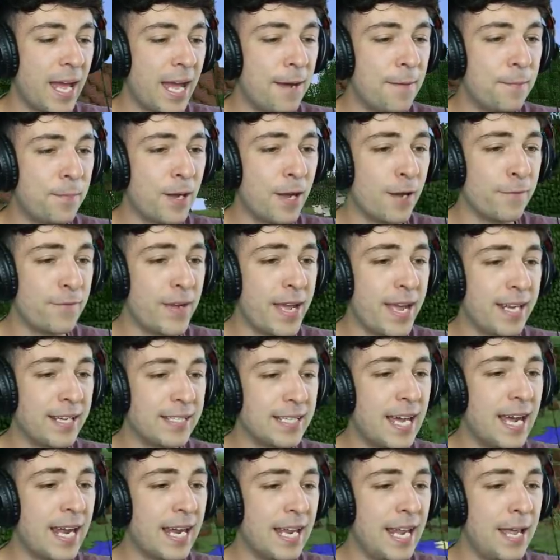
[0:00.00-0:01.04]
and
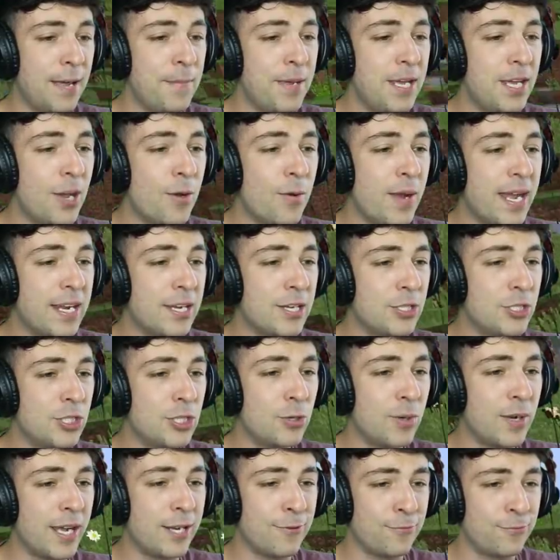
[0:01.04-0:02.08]
perfect, and let me go ahead and
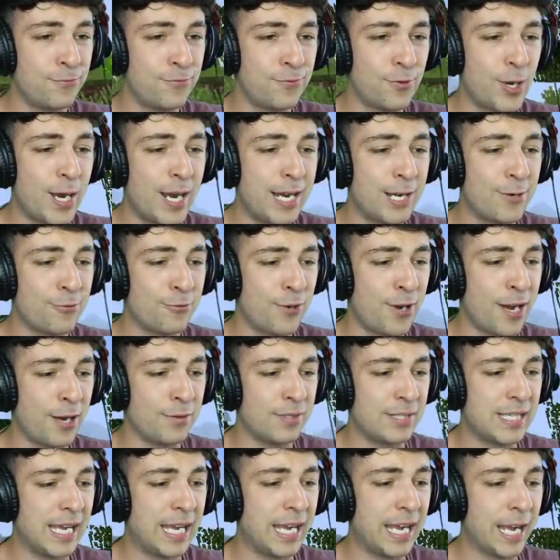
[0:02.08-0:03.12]
do it right
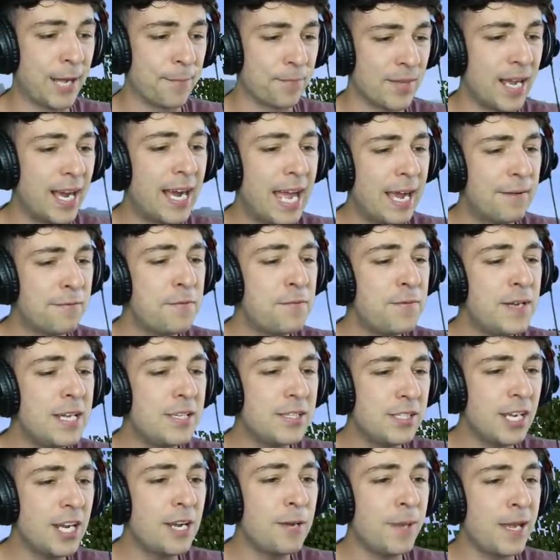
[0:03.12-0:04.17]
around here. I have a feeling
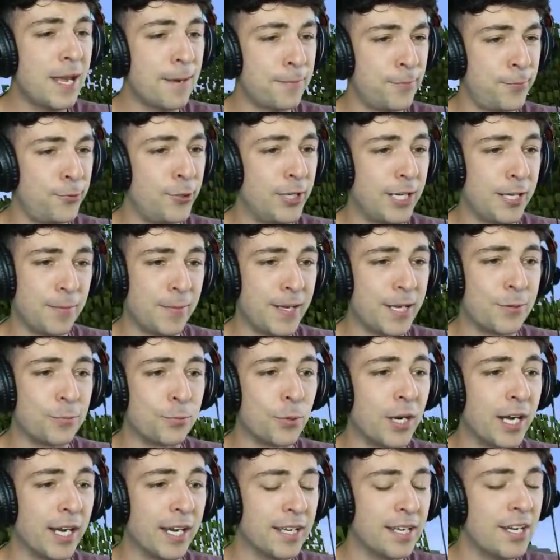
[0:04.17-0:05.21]
it's going to be a pretty big
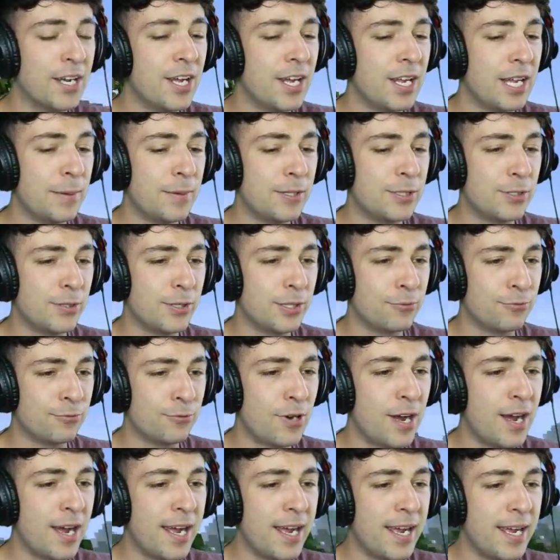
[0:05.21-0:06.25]
one. Let me do it
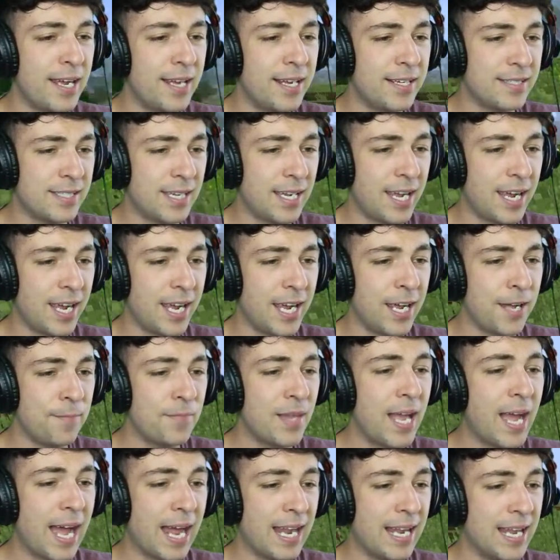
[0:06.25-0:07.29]
right here,
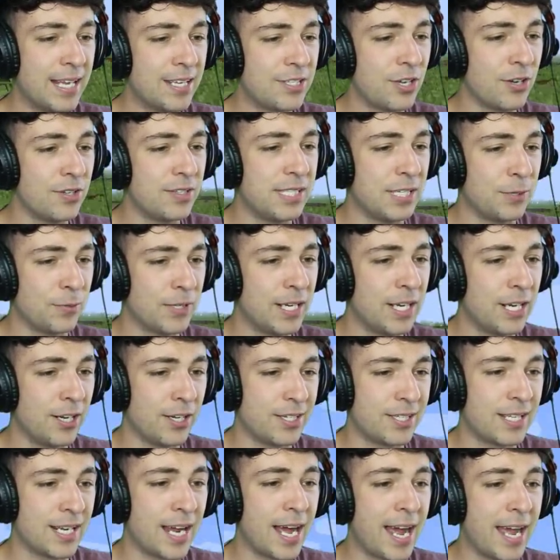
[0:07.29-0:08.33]
and let's go and see what it
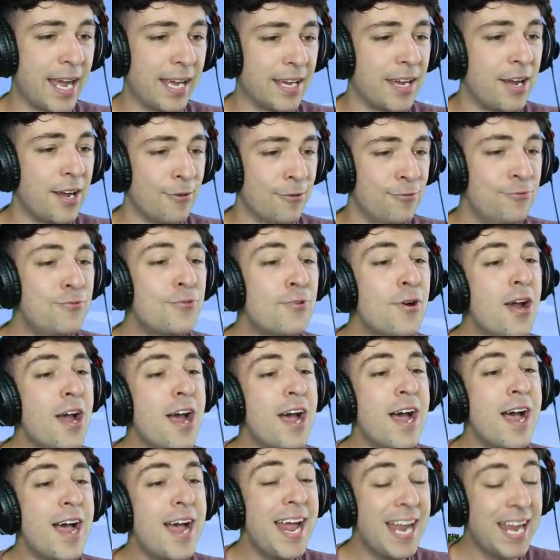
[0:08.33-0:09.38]
looks like.
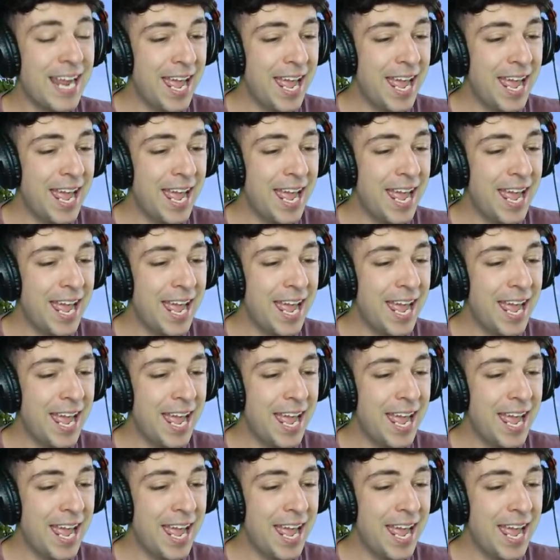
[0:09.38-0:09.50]
Run!